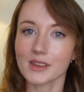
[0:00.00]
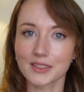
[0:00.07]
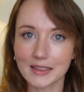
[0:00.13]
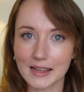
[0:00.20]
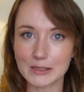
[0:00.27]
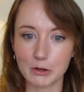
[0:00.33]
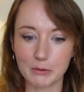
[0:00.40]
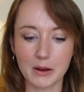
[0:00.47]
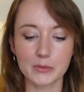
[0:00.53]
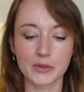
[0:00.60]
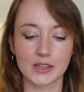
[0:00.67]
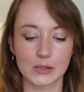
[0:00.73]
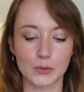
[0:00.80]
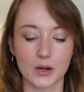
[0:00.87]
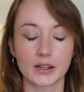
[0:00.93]
that's where I'm at with
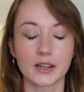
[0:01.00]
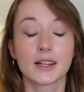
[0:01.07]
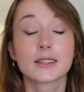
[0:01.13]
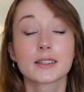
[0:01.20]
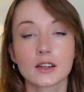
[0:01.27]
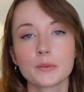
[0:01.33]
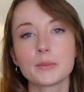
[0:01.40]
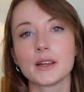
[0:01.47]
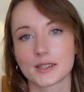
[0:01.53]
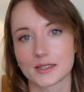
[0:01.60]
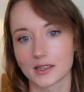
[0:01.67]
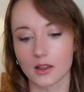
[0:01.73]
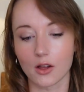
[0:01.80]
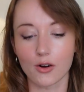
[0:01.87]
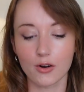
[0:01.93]
this one. It's gonna be a
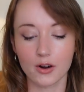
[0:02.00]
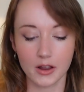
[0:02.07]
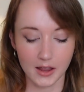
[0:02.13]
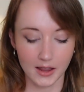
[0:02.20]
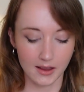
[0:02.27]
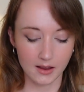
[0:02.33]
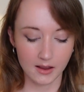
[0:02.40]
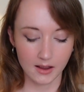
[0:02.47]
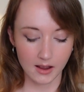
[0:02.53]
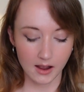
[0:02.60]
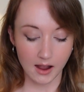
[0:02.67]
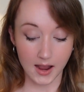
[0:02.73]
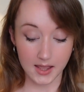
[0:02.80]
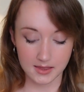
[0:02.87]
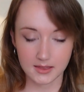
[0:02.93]
slog.
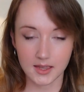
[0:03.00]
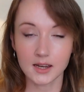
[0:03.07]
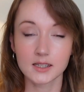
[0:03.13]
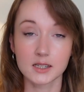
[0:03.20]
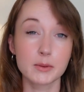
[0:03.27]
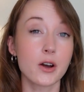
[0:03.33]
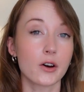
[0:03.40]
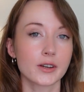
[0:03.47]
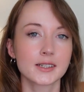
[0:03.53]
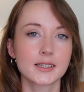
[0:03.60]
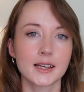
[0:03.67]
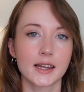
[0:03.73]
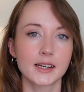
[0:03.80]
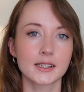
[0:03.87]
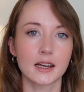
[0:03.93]
I think, to be honest, to
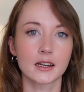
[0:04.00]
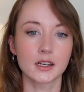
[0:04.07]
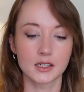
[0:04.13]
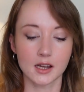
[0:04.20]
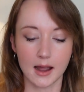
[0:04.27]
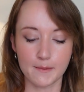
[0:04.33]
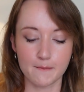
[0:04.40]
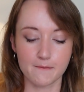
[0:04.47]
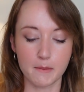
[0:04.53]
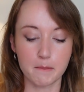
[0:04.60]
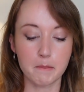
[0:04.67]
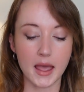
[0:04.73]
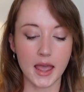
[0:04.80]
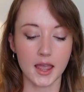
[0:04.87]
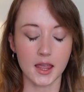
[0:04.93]
get it done in time for
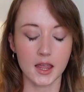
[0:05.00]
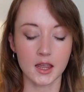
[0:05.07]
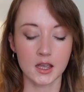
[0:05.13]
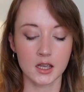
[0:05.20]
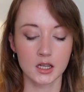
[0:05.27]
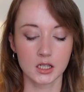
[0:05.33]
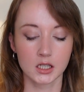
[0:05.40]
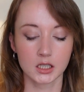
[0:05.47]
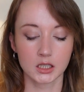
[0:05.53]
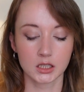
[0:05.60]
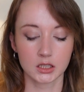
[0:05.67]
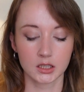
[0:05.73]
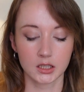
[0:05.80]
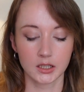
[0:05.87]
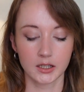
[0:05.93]
May,
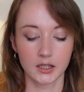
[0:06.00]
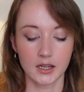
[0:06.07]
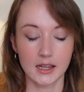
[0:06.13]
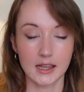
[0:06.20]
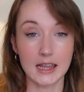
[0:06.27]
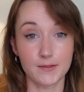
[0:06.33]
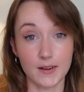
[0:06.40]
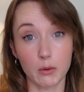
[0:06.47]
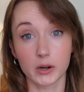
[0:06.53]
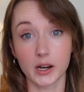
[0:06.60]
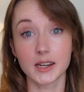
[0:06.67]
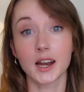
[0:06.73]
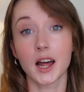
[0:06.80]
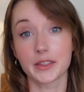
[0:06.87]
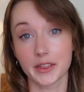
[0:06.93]
if I wanna
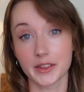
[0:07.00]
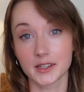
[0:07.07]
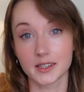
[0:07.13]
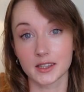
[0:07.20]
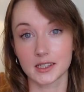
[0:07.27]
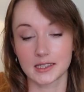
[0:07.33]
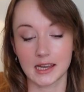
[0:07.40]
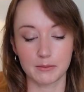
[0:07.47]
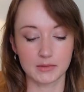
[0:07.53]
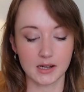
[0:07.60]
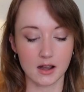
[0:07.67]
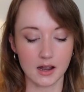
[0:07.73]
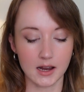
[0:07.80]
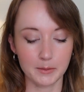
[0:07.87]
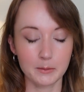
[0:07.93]
knit other things at the same
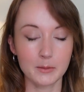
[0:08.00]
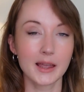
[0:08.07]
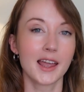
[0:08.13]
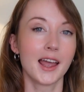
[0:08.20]
time,